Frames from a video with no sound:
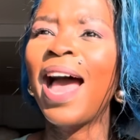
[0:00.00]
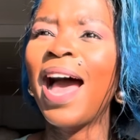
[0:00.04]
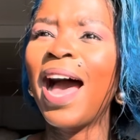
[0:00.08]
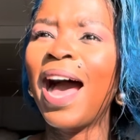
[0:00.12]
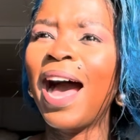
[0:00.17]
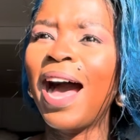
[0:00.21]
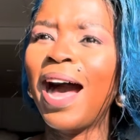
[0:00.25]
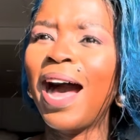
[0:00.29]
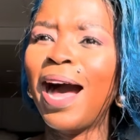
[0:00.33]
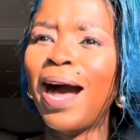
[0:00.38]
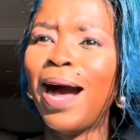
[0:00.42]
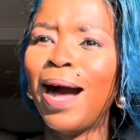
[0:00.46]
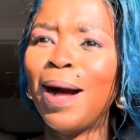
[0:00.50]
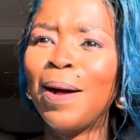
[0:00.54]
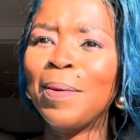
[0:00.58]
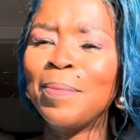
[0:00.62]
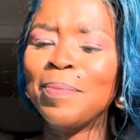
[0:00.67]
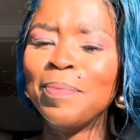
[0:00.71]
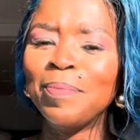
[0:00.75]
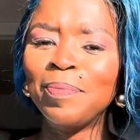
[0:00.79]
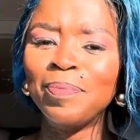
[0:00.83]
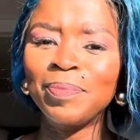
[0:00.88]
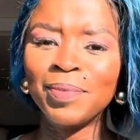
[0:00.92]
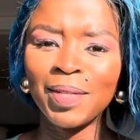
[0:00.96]

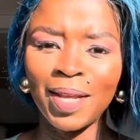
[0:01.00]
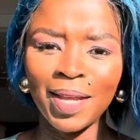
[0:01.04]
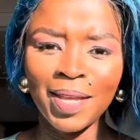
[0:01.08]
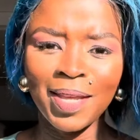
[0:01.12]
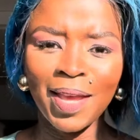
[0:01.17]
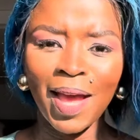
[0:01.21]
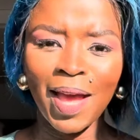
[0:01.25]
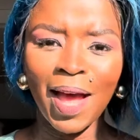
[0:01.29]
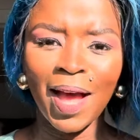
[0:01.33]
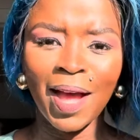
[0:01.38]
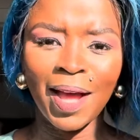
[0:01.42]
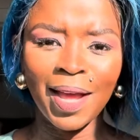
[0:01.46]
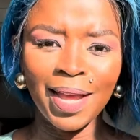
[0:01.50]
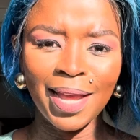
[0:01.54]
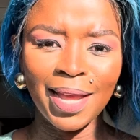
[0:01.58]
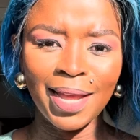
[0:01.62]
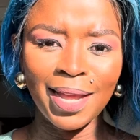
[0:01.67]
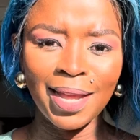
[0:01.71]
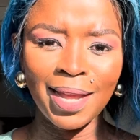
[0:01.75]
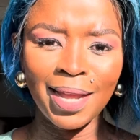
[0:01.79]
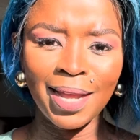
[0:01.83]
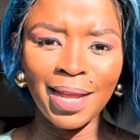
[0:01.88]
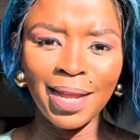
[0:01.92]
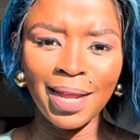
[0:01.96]
I
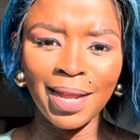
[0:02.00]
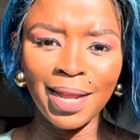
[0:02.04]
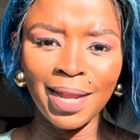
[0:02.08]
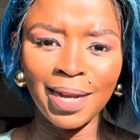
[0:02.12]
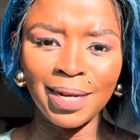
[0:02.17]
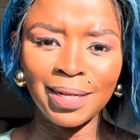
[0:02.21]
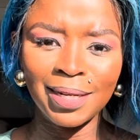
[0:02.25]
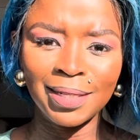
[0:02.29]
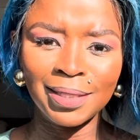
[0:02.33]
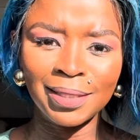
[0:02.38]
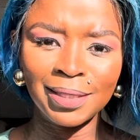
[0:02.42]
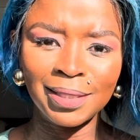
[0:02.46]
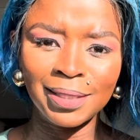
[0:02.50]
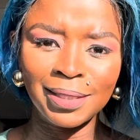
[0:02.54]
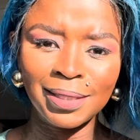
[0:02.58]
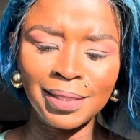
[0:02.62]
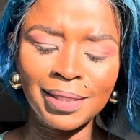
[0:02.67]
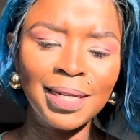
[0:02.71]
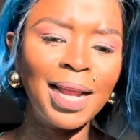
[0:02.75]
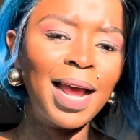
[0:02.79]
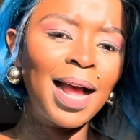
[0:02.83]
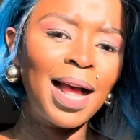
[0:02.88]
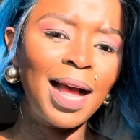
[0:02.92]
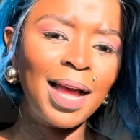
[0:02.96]

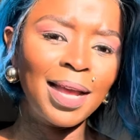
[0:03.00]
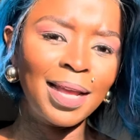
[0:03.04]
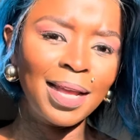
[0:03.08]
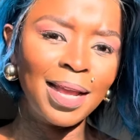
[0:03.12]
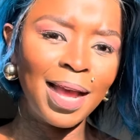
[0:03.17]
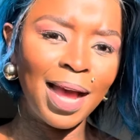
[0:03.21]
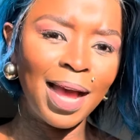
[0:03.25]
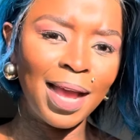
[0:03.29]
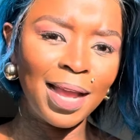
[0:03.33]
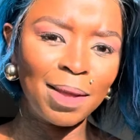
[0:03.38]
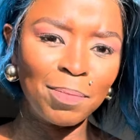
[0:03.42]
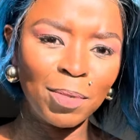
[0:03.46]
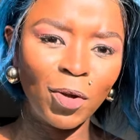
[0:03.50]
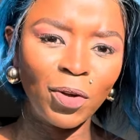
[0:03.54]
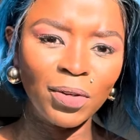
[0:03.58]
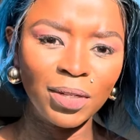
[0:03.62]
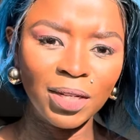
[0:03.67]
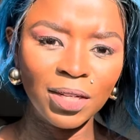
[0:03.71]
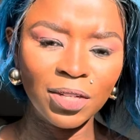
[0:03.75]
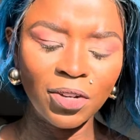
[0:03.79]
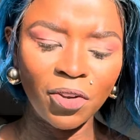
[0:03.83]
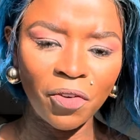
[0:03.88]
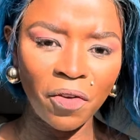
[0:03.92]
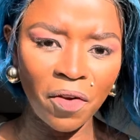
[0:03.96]
am a
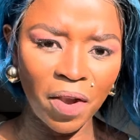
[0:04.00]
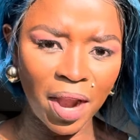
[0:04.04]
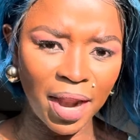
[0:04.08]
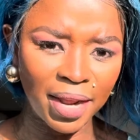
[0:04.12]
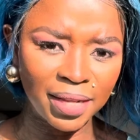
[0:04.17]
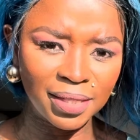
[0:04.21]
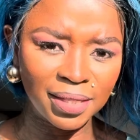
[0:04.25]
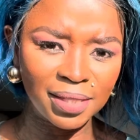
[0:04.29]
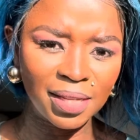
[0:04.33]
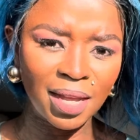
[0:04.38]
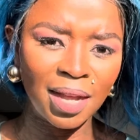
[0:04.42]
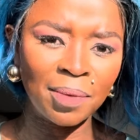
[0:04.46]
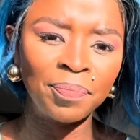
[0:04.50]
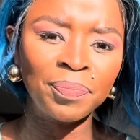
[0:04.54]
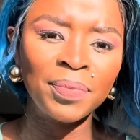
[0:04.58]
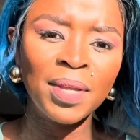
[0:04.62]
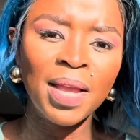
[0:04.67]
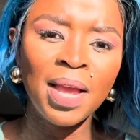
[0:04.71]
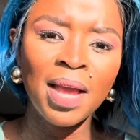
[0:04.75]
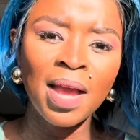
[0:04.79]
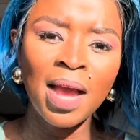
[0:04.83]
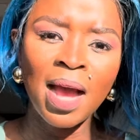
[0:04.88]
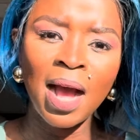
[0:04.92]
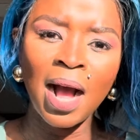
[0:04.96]
content creator.
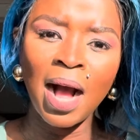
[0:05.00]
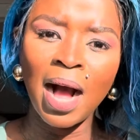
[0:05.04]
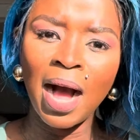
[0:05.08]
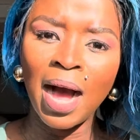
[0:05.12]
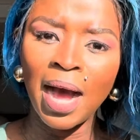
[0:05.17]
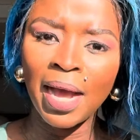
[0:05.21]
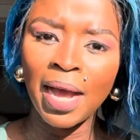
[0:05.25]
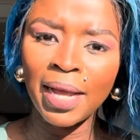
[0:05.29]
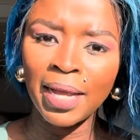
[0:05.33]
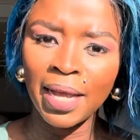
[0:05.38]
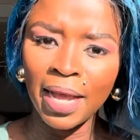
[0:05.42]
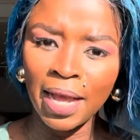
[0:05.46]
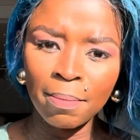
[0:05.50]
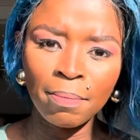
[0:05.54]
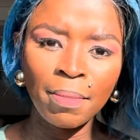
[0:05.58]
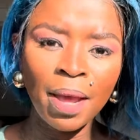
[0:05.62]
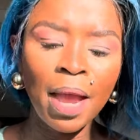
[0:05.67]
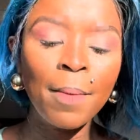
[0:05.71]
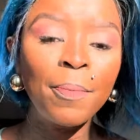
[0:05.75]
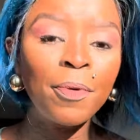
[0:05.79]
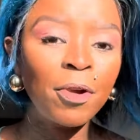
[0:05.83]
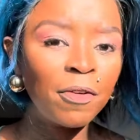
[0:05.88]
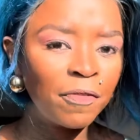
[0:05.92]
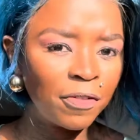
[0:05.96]
I am a
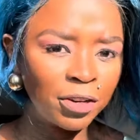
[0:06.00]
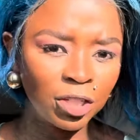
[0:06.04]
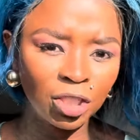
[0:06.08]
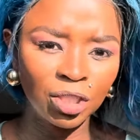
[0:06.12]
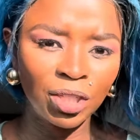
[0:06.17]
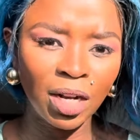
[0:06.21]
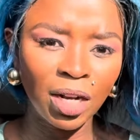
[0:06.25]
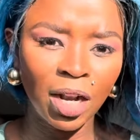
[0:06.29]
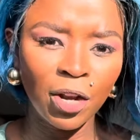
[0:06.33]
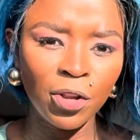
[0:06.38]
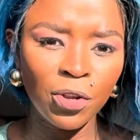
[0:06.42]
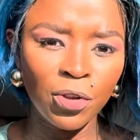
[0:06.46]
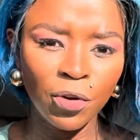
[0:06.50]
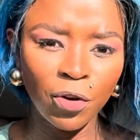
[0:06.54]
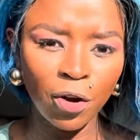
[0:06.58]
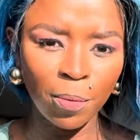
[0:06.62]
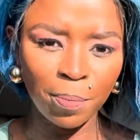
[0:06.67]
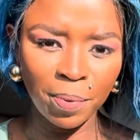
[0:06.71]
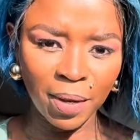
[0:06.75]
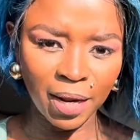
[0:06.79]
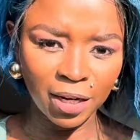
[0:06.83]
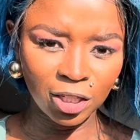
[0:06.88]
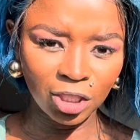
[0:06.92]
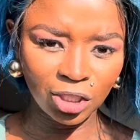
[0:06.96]
professional
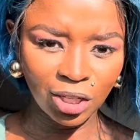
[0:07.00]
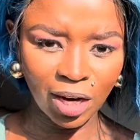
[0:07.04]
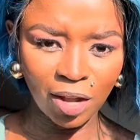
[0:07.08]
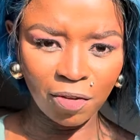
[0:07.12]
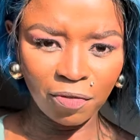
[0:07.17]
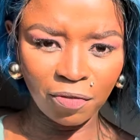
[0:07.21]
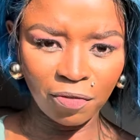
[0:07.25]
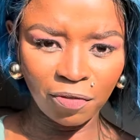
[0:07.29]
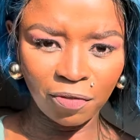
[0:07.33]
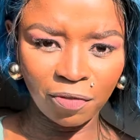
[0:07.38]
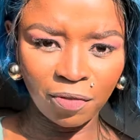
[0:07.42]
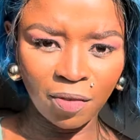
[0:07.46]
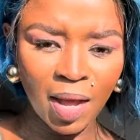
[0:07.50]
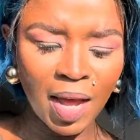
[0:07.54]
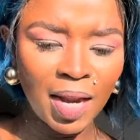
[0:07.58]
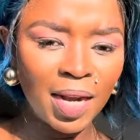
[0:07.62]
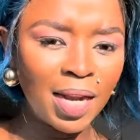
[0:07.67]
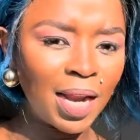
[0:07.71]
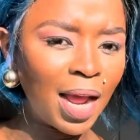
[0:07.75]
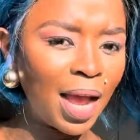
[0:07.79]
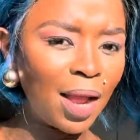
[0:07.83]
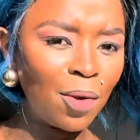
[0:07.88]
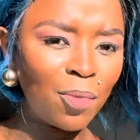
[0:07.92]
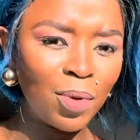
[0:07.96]
European chef.
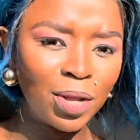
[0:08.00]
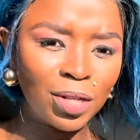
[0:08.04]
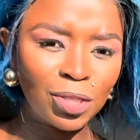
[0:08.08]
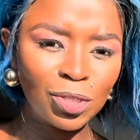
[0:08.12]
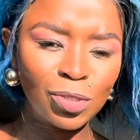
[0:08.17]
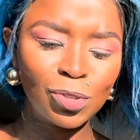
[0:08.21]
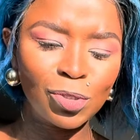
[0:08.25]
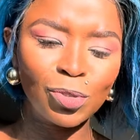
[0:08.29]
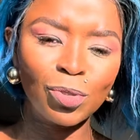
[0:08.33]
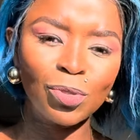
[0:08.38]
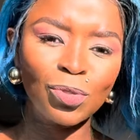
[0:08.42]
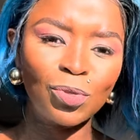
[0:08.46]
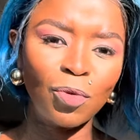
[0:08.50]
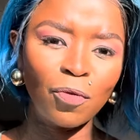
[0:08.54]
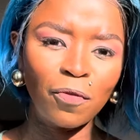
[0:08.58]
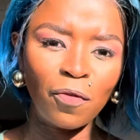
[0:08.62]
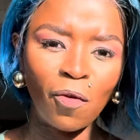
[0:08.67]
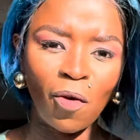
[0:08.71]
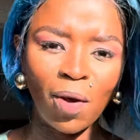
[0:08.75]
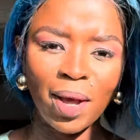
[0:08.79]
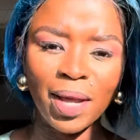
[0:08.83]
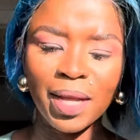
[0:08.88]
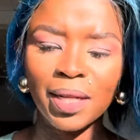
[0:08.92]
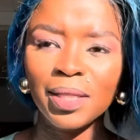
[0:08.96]
Honey, I went to school
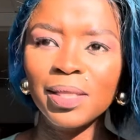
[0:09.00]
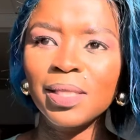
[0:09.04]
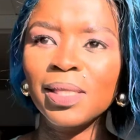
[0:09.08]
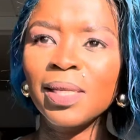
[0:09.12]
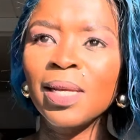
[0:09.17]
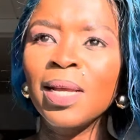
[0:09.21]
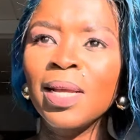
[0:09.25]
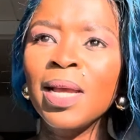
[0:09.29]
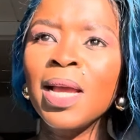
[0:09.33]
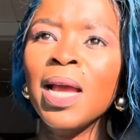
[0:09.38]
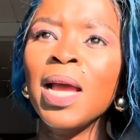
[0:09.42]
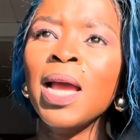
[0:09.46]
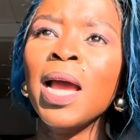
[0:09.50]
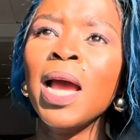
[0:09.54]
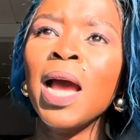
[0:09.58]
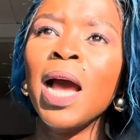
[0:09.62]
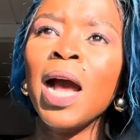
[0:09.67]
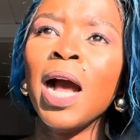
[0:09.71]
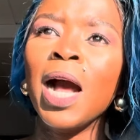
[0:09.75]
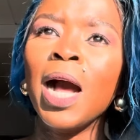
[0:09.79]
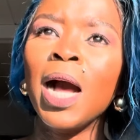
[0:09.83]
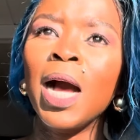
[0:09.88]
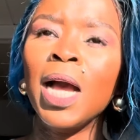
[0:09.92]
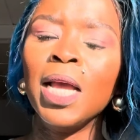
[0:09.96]
for it.
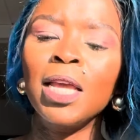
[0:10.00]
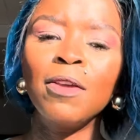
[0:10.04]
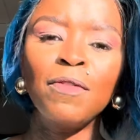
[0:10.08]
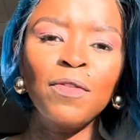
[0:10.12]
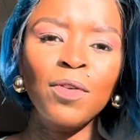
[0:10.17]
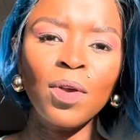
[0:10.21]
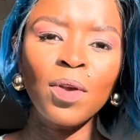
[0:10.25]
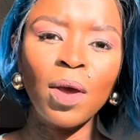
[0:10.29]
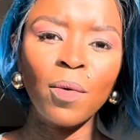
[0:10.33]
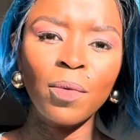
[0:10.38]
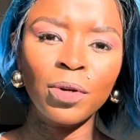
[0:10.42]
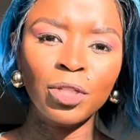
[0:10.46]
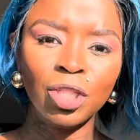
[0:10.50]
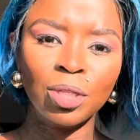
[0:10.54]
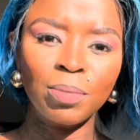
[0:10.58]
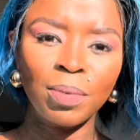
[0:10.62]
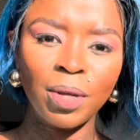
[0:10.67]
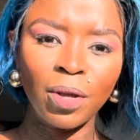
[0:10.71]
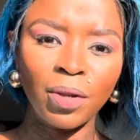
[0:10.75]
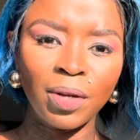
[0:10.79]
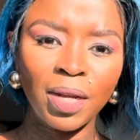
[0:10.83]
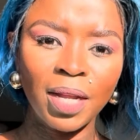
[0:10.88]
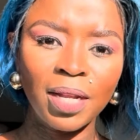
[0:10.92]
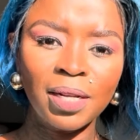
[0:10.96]
If you are watching me
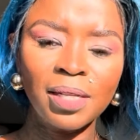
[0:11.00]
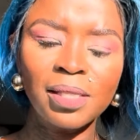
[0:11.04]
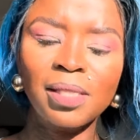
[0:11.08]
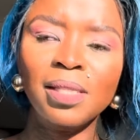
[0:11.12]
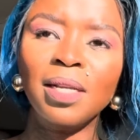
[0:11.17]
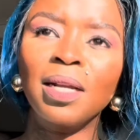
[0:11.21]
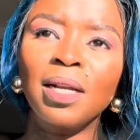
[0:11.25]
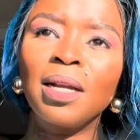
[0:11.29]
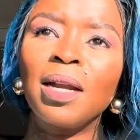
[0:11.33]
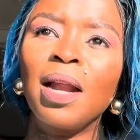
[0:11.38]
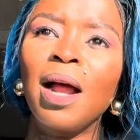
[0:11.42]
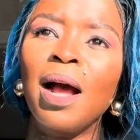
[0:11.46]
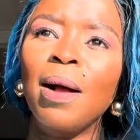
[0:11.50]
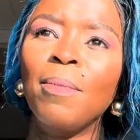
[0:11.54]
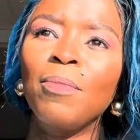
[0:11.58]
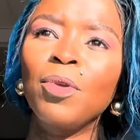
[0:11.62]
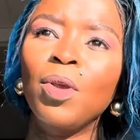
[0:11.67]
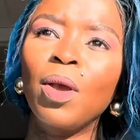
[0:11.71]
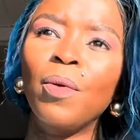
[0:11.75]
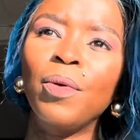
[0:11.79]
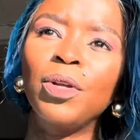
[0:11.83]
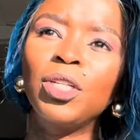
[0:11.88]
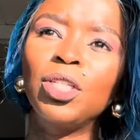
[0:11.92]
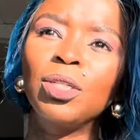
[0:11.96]
on Instagram,
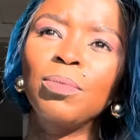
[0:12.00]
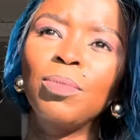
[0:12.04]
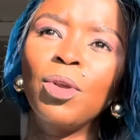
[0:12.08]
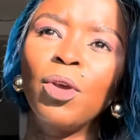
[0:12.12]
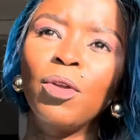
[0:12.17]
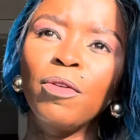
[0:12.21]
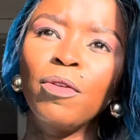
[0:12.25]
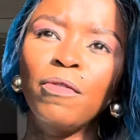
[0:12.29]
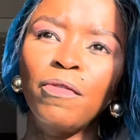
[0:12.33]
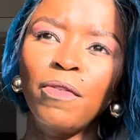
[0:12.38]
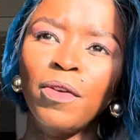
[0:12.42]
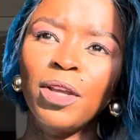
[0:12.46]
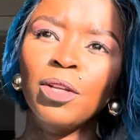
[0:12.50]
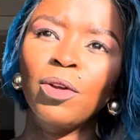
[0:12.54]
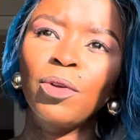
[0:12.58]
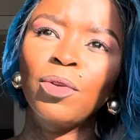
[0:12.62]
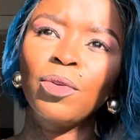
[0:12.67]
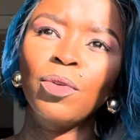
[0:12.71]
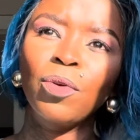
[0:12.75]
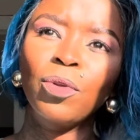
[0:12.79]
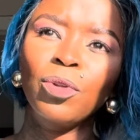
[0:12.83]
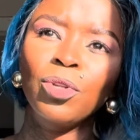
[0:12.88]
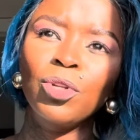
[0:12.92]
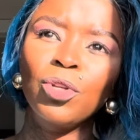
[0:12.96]
you're watching me on
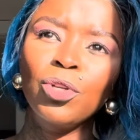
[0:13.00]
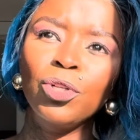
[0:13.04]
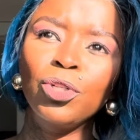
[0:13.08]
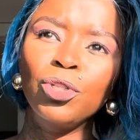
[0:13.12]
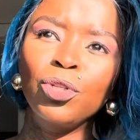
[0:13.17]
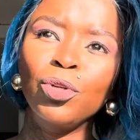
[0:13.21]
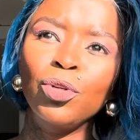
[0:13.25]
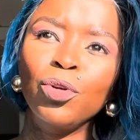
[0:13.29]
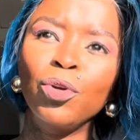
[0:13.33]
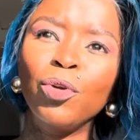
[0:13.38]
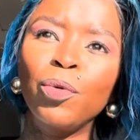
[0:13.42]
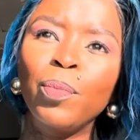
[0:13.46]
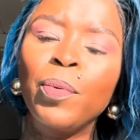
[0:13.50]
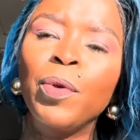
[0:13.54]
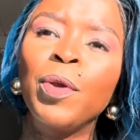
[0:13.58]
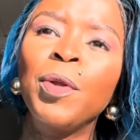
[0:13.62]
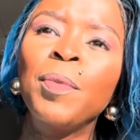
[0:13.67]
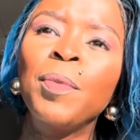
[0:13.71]
YouTube,